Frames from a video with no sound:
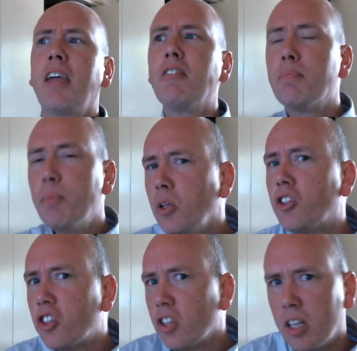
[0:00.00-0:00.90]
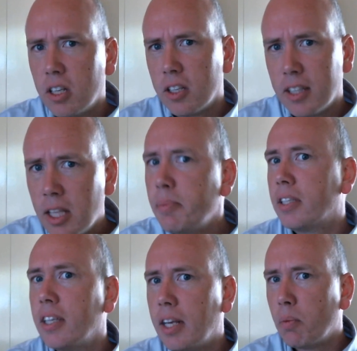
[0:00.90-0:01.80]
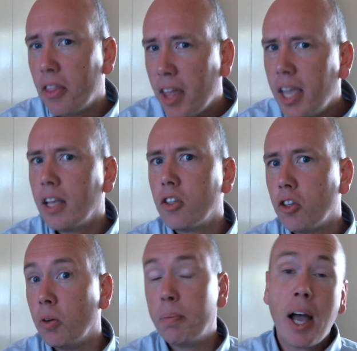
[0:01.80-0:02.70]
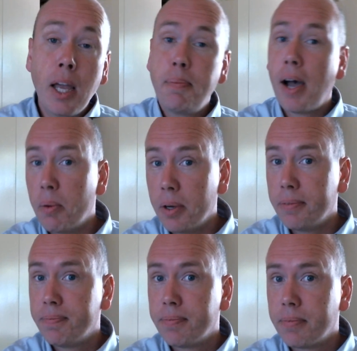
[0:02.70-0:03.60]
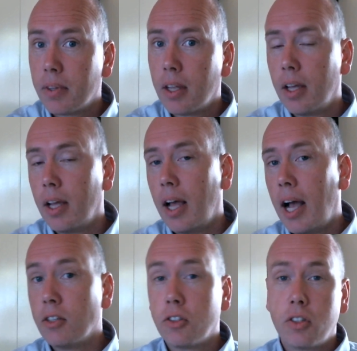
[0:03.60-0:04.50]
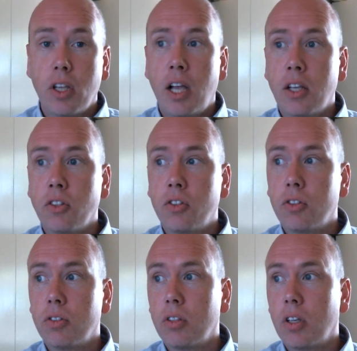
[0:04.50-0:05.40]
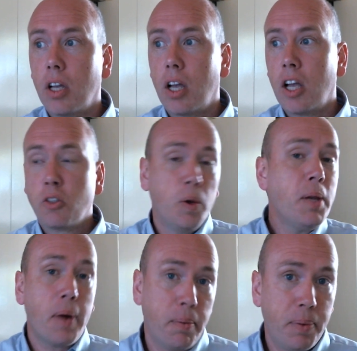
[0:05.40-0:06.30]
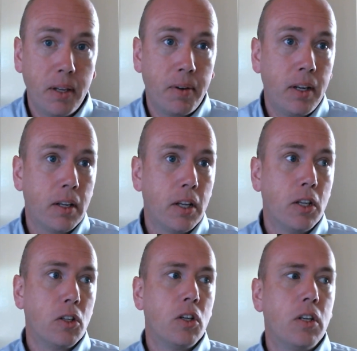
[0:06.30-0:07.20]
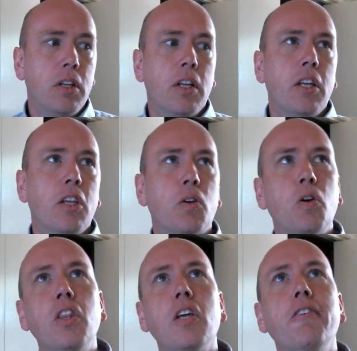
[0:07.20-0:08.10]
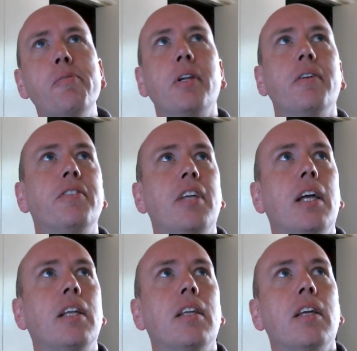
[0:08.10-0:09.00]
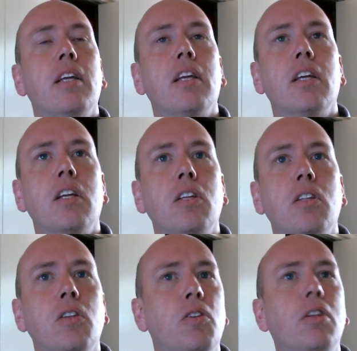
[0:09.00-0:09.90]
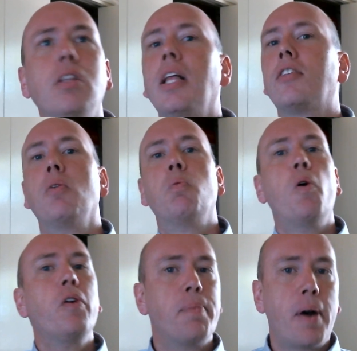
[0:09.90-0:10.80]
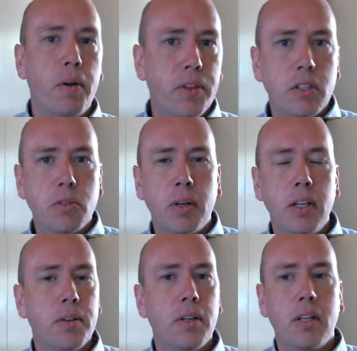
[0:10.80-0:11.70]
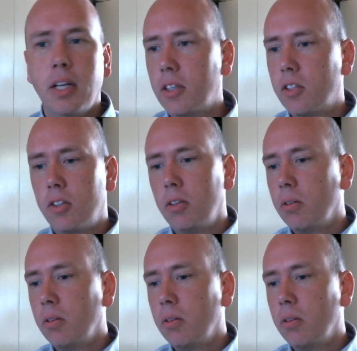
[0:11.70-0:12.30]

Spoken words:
as much limited in what they can do by power as we might be, right? But could the government have said, let's not worry about this, right? Let's